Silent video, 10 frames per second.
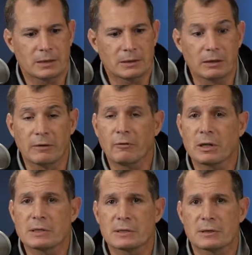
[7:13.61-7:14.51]

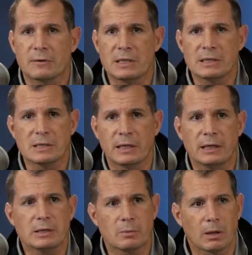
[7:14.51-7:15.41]
deliverance to these
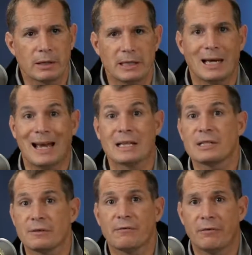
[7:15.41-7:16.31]
cities where he
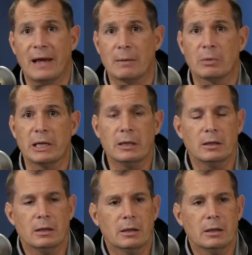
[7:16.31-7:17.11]
has family.